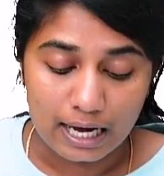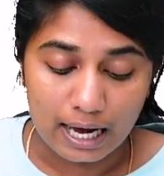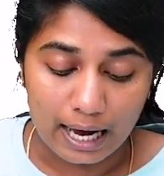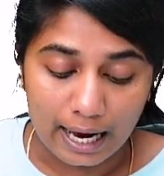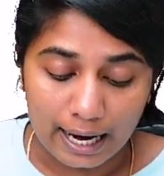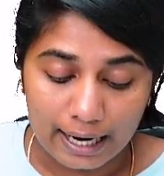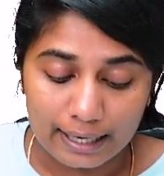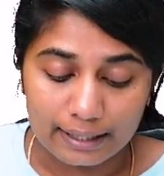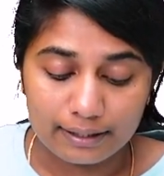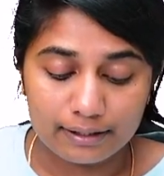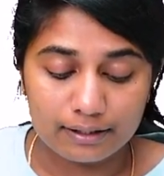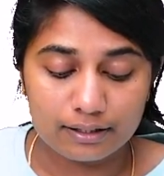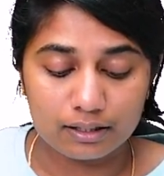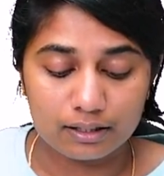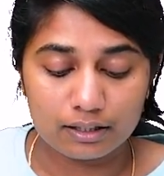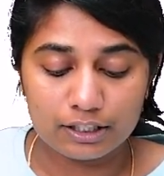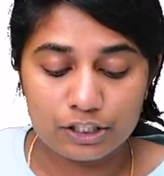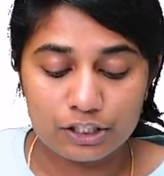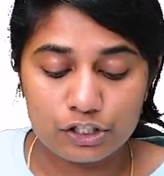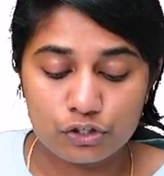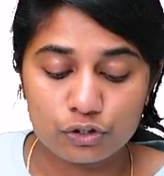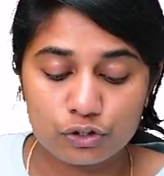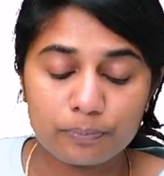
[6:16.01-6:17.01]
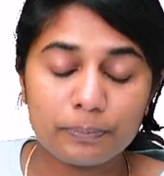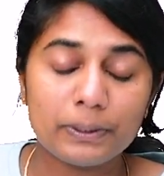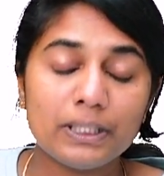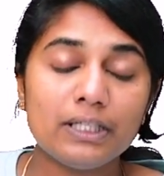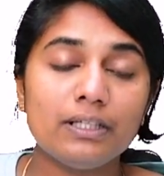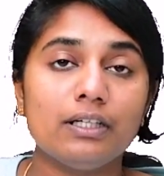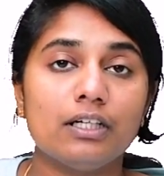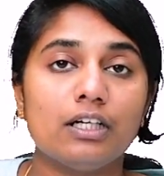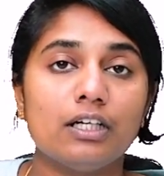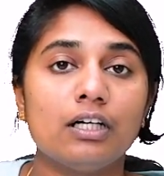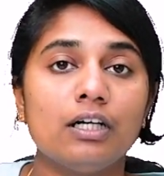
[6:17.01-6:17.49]
and it should
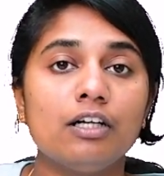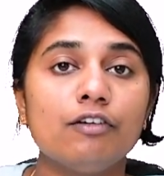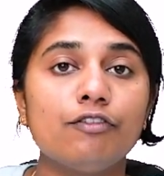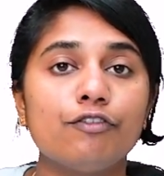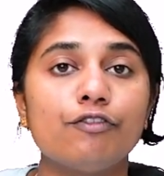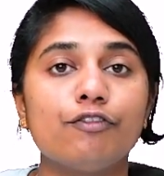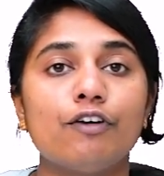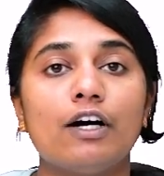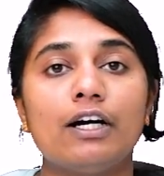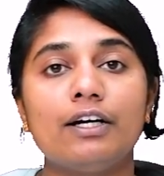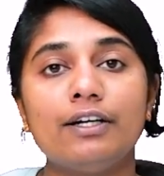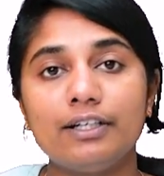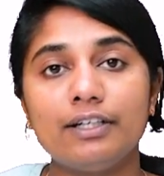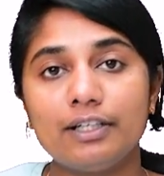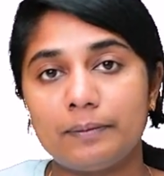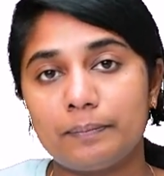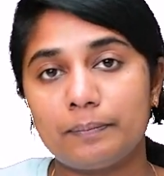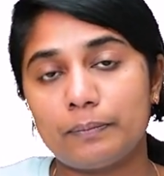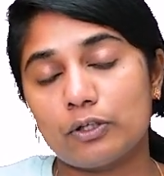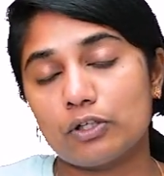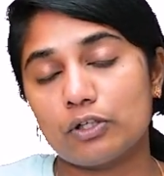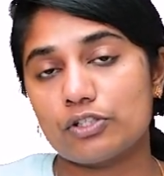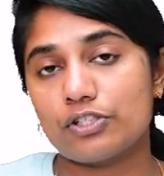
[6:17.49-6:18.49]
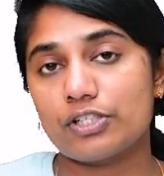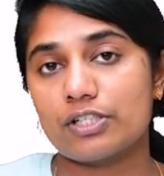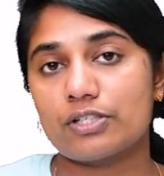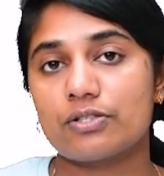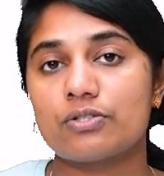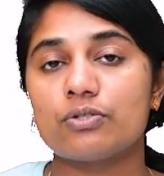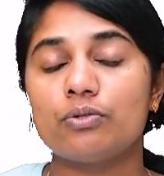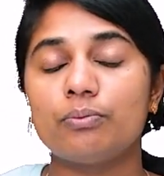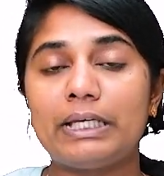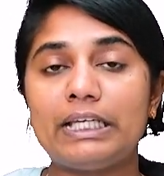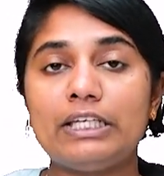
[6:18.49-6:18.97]
be a funded project.
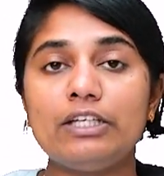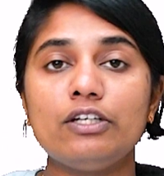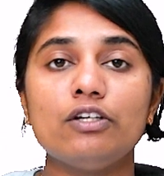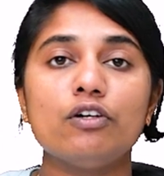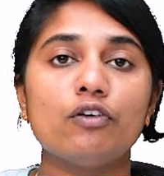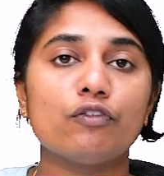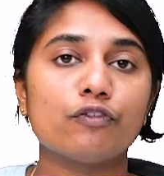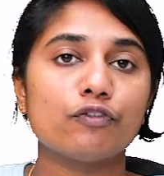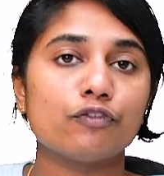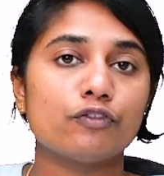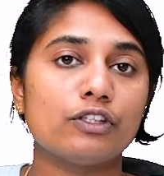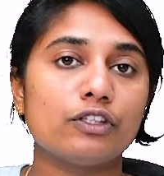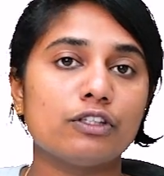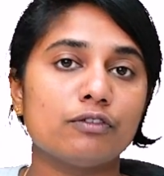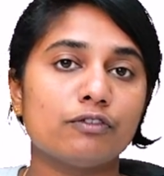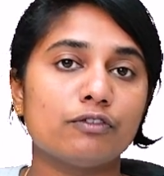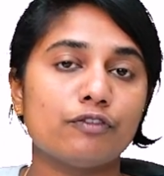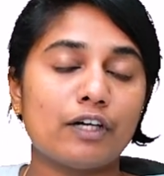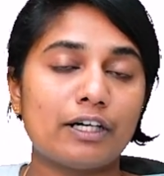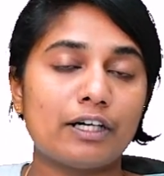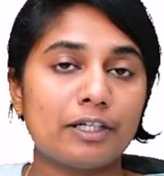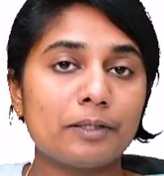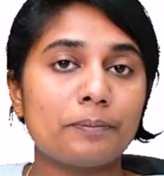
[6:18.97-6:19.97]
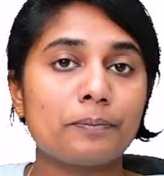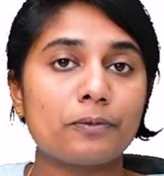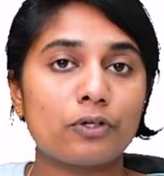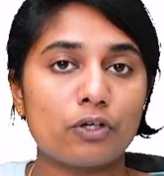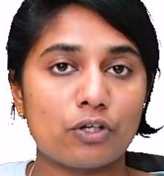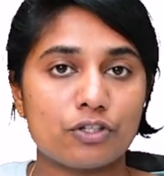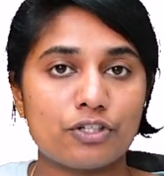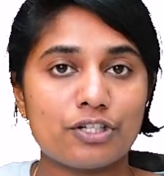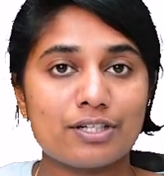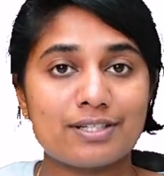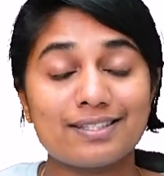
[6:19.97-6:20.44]
So many of the funded
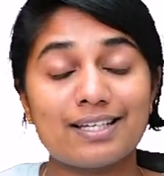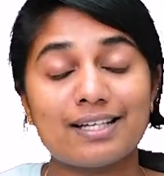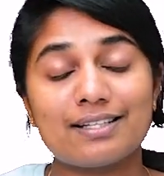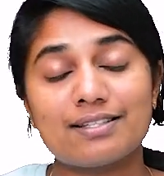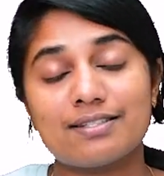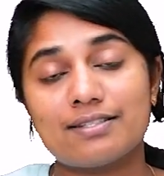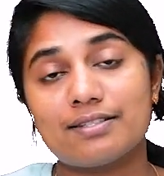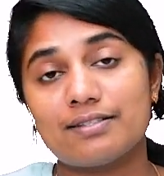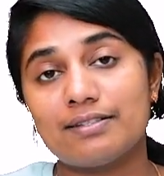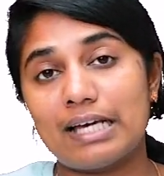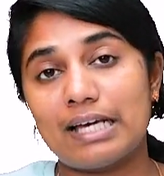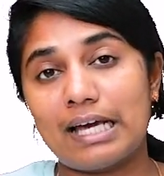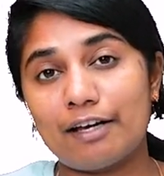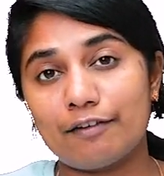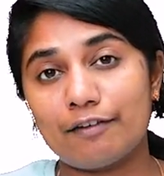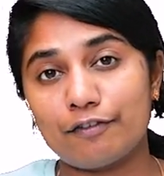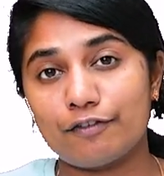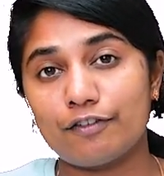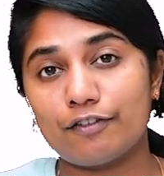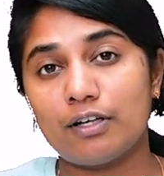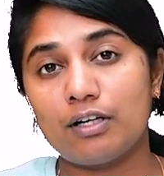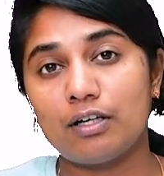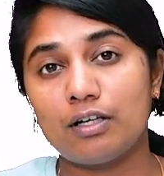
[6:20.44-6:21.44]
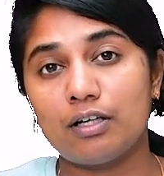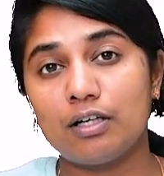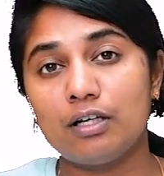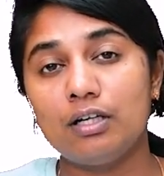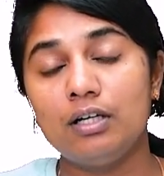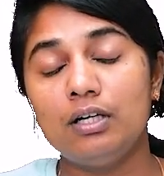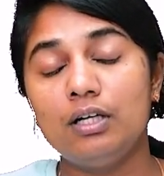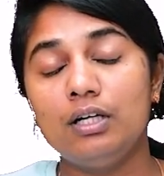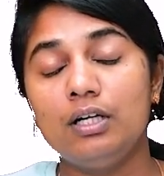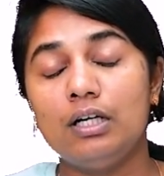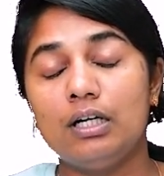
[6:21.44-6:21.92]
projects that's there
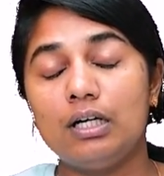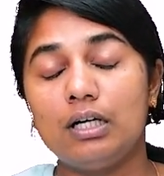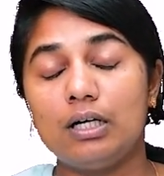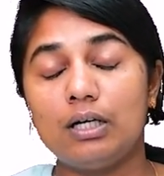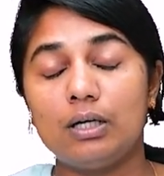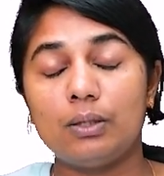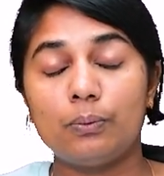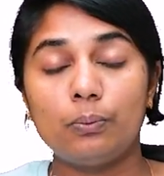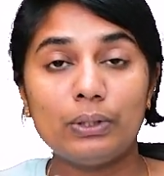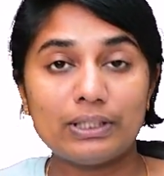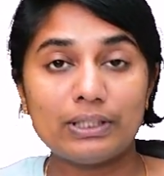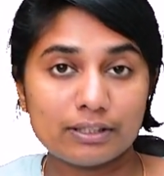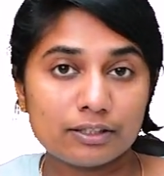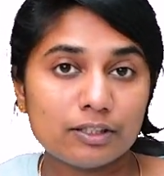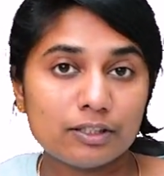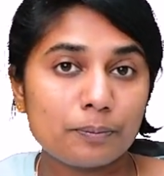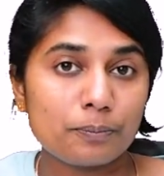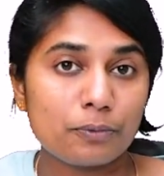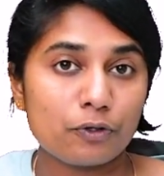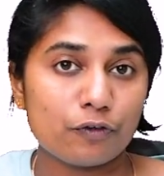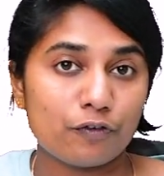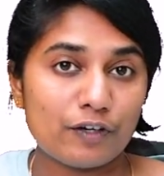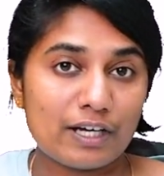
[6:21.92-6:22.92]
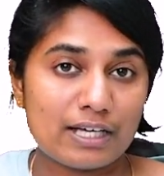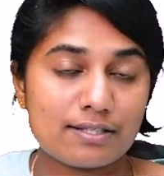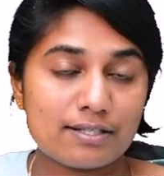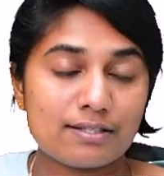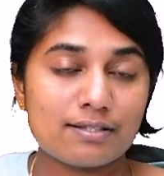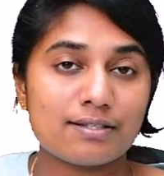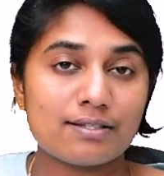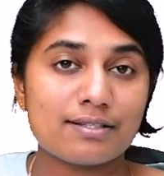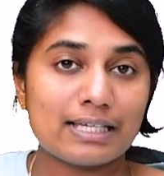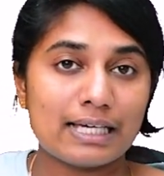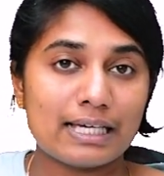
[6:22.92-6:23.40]
with the
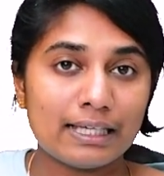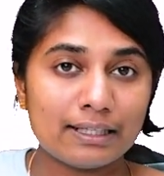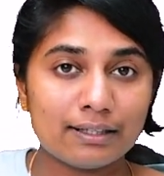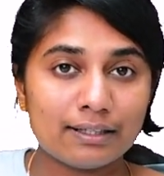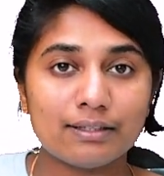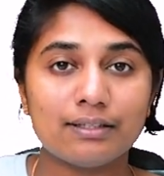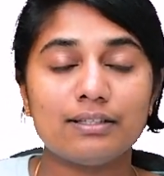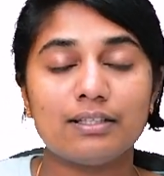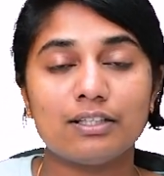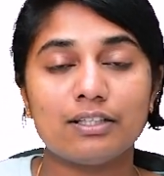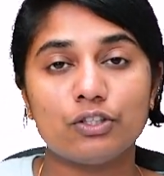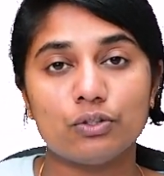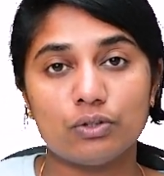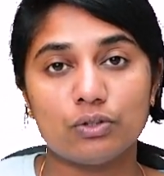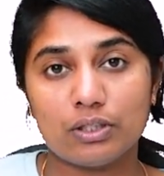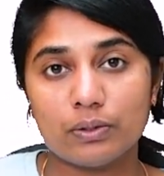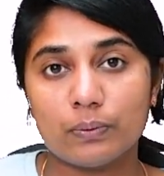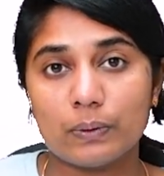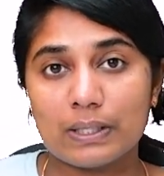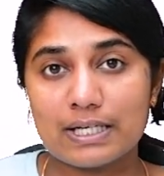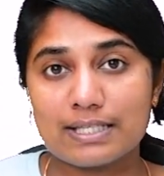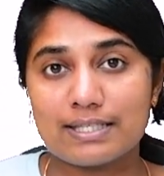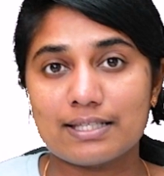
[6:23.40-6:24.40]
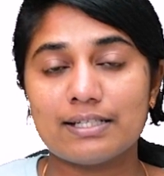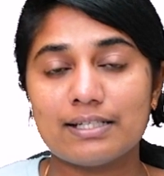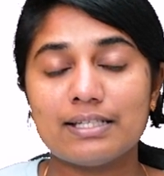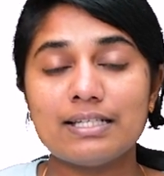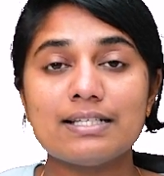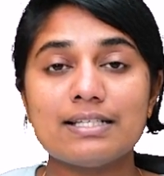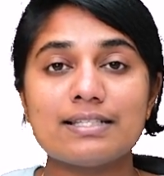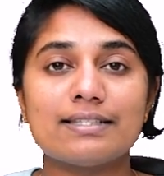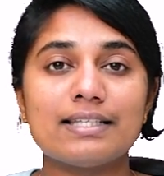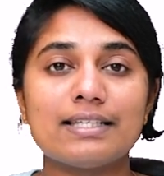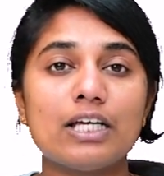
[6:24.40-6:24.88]
professors in the
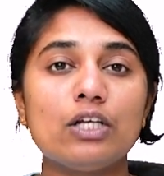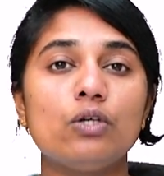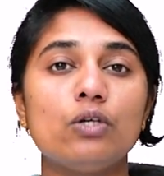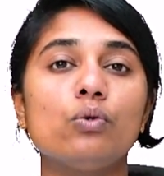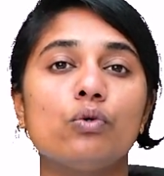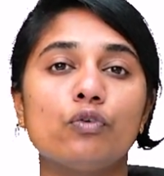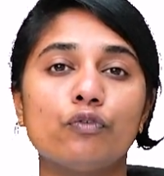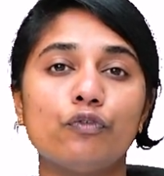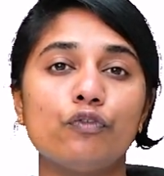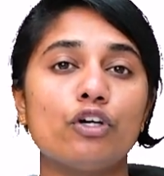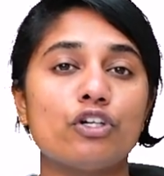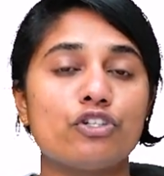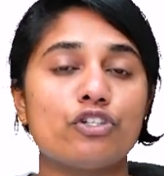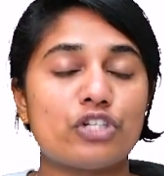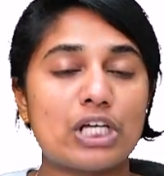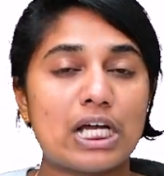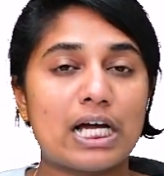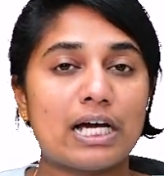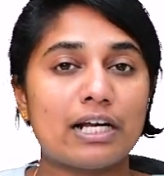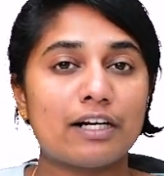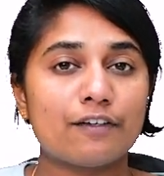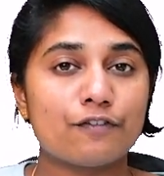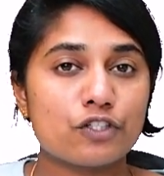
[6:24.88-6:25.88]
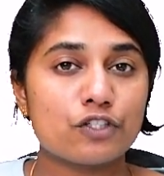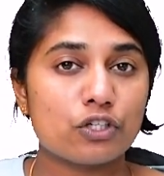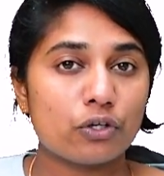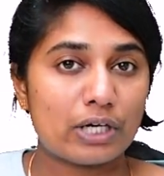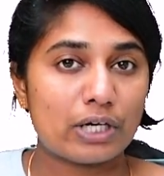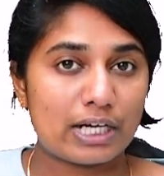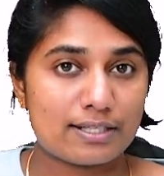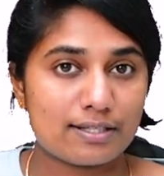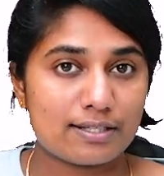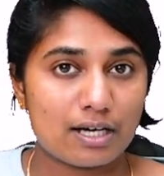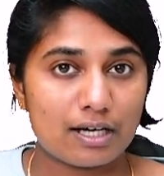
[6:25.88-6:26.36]
universities, they look for JRFs
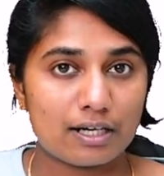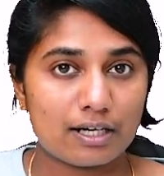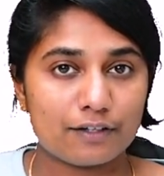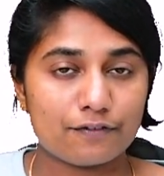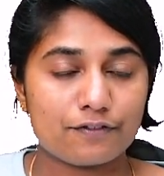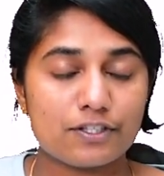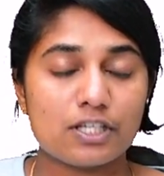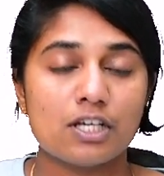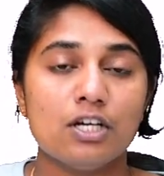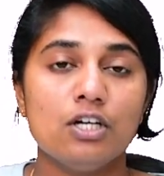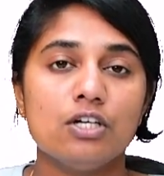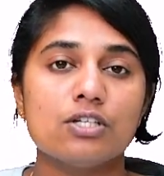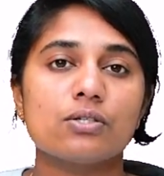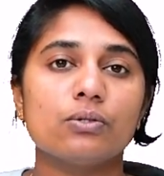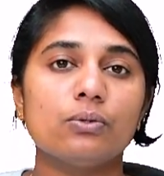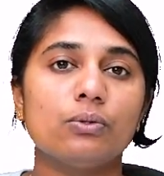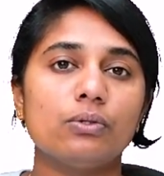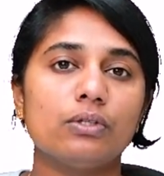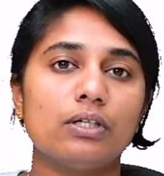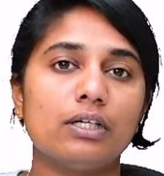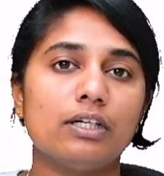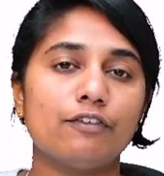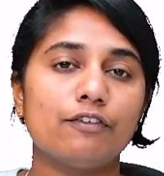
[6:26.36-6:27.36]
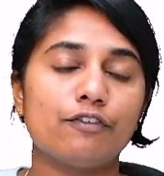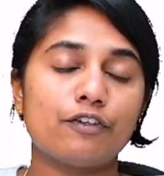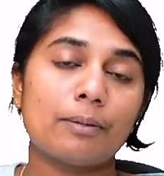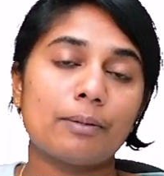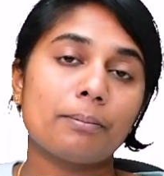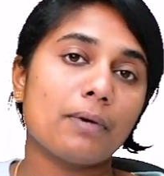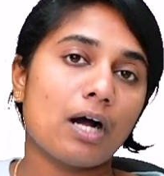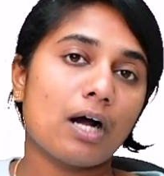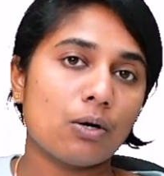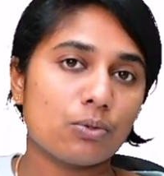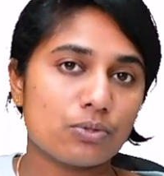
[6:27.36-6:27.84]
or SRFs, so
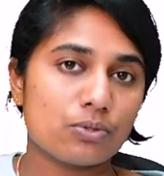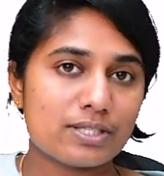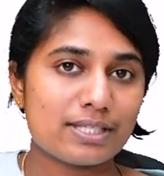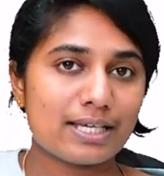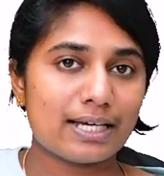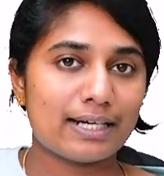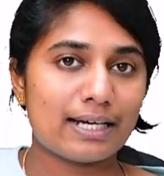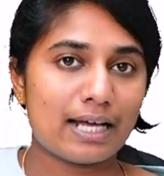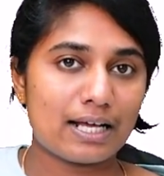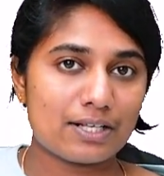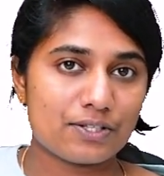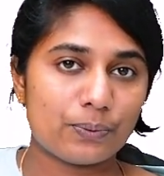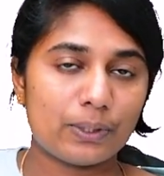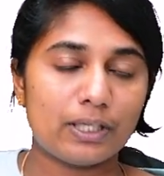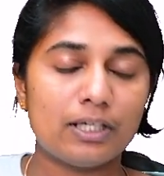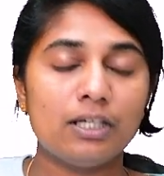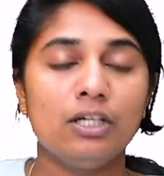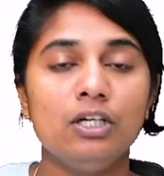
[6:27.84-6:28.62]
from outside as well.